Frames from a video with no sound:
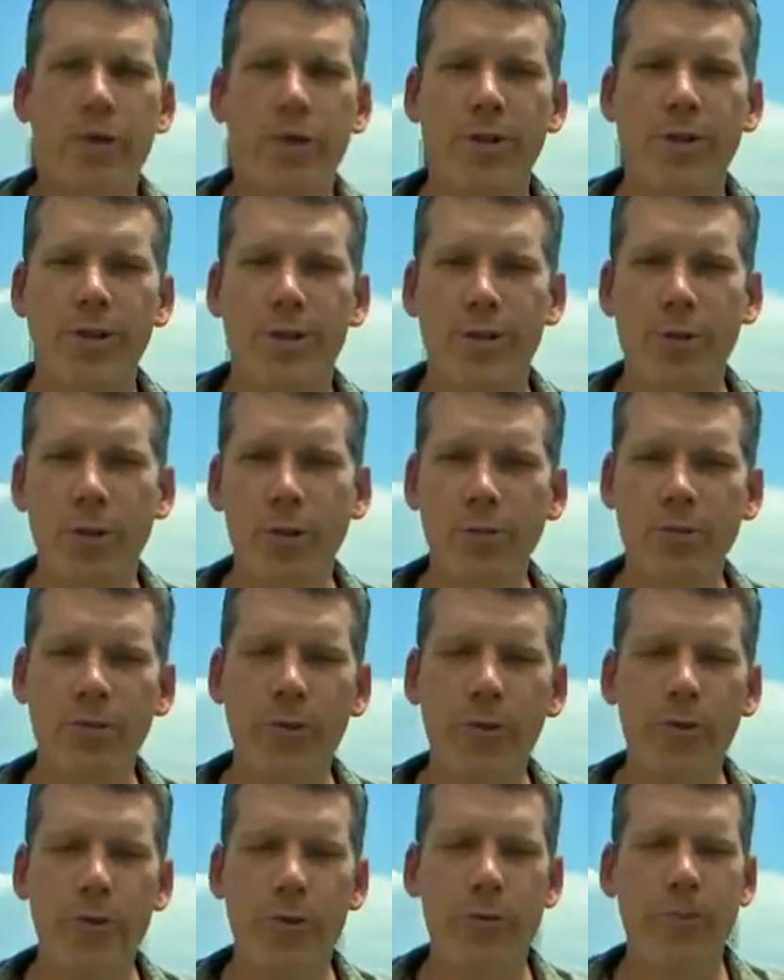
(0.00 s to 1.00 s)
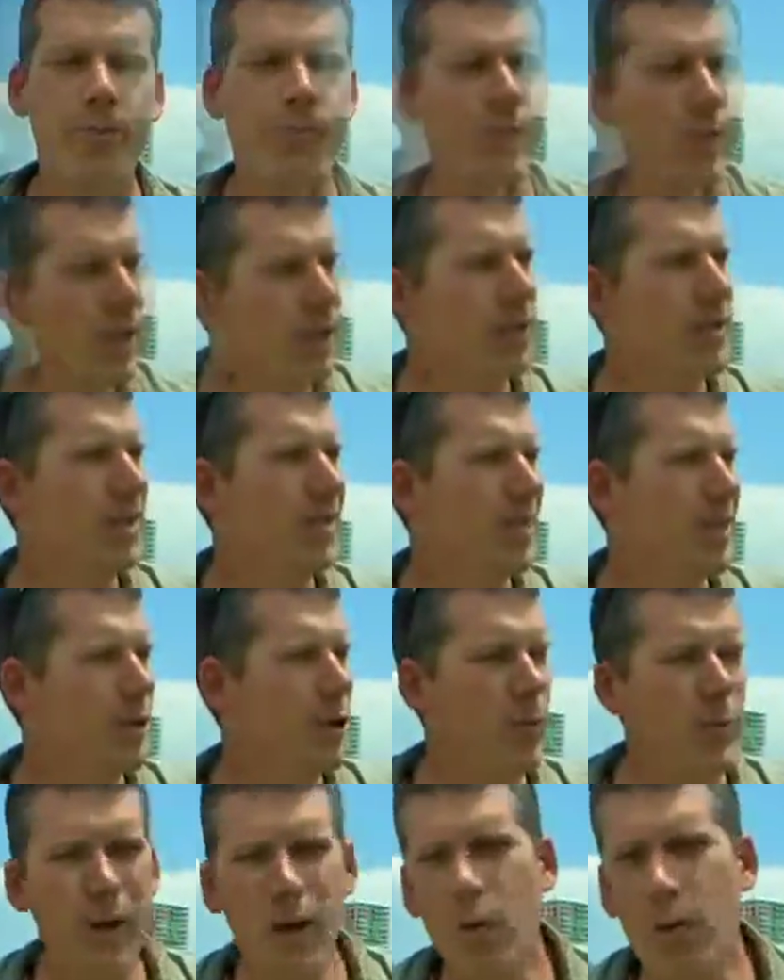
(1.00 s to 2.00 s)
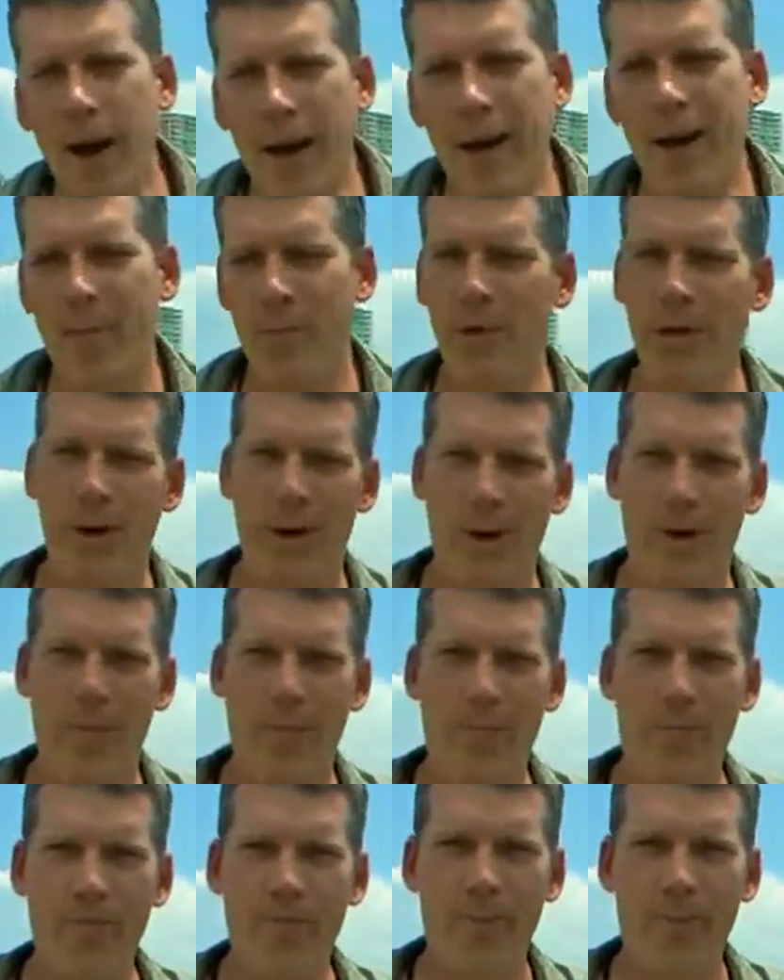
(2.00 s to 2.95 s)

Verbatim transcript: such as cold fusion. This could be a wake-up call.